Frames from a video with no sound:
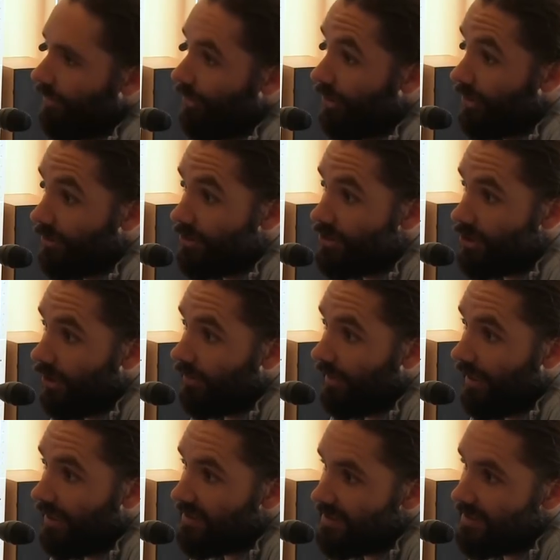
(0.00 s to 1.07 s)
you can certainly
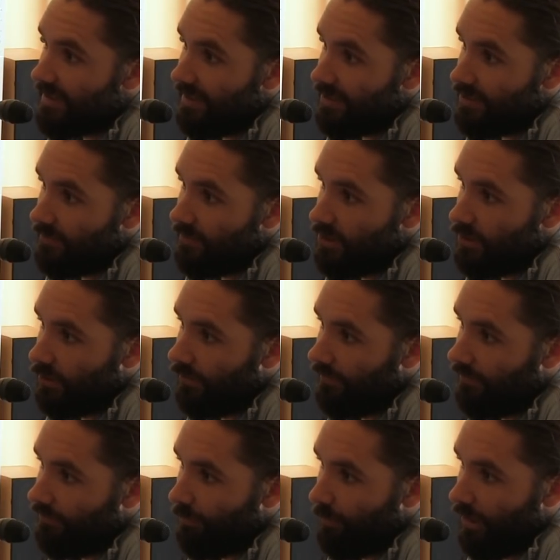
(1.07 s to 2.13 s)
get a sense of the sort of
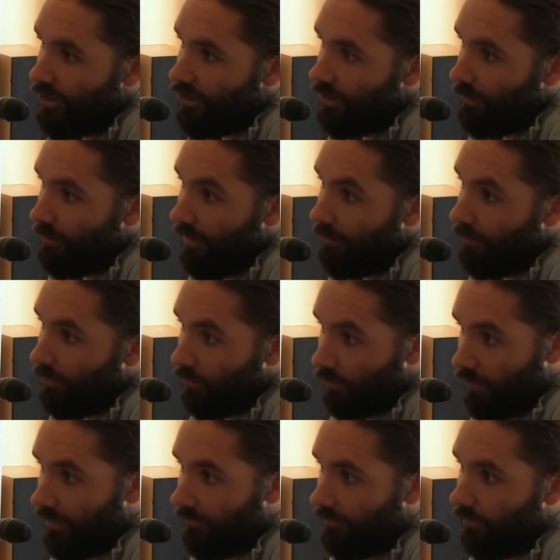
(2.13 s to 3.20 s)
information that people are
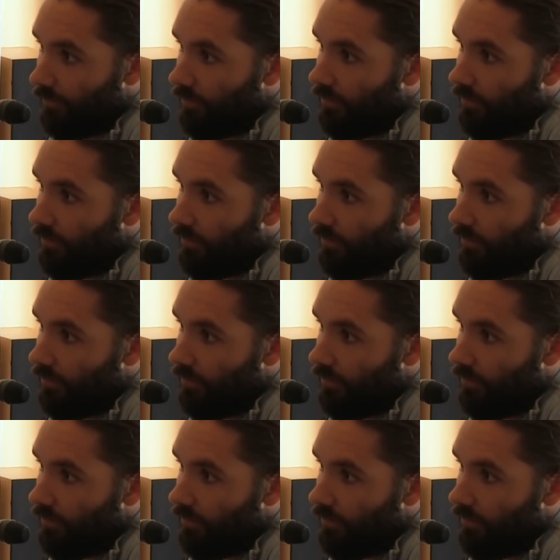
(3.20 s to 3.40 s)
looking for.